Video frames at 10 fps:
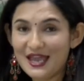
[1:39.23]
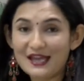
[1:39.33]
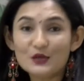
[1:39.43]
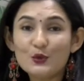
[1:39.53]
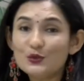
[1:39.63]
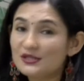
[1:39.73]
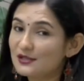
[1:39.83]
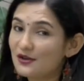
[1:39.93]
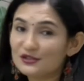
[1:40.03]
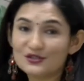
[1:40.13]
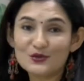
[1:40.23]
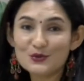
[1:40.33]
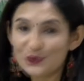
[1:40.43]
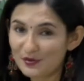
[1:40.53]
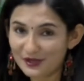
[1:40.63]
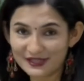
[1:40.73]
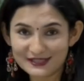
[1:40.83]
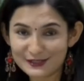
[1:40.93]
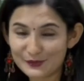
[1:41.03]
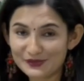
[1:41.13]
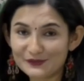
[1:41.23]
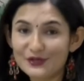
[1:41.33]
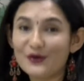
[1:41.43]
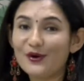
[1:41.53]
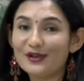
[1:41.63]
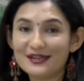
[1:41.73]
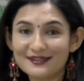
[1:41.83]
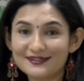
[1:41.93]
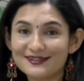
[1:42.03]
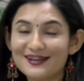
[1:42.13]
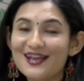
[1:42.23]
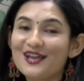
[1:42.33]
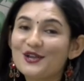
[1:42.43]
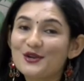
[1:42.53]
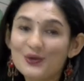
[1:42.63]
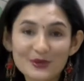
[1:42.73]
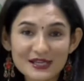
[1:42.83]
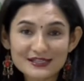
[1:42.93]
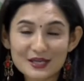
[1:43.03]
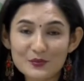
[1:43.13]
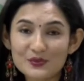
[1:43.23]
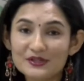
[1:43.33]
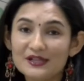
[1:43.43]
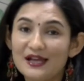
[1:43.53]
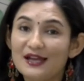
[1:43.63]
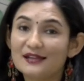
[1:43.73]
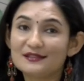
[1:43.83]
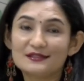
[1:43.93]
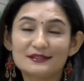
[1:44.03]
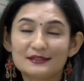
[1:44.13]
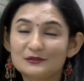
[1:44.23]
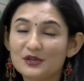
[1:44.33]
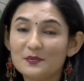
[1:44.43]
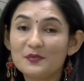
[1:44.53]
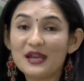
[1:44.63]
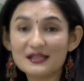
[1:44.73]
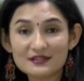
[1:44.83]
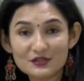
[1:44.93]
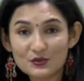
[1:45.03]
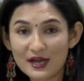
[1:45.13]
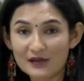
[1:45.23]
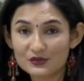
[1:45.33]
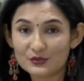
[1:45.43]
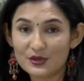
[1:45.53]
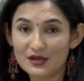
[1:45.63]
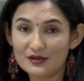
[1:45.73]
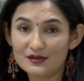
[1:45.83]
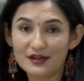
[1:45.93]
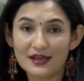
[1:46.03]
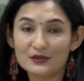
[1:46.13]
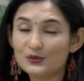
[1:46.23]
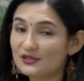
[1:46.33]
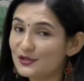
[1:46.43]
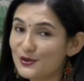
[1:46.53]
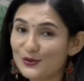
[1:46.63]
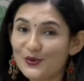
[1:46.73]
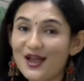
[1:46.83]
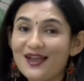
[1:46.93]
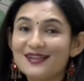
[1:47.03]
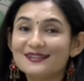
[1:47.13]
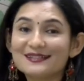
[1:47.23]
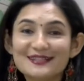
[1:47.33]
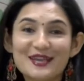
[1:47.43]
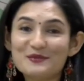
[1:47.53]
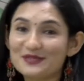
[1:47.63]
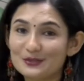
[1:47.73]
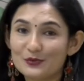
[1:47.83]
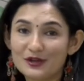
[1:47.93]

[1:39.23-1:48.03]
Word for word: And who does not know about that temple? We all here know that temple, and we are blessed to have it over here. And who doesn't know this name, Mr.